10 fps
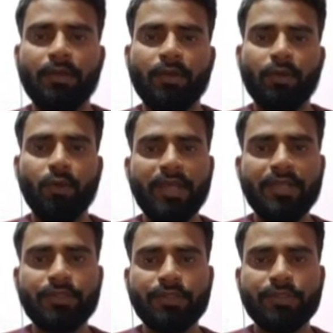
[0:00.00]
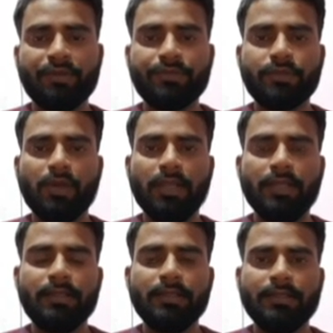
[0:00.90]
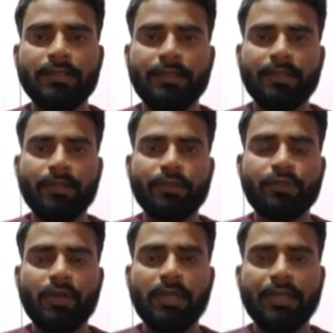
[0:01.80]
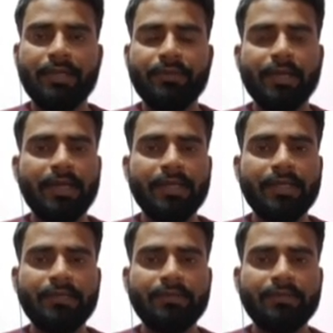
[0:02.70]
Horizons of soil. Soil are divided in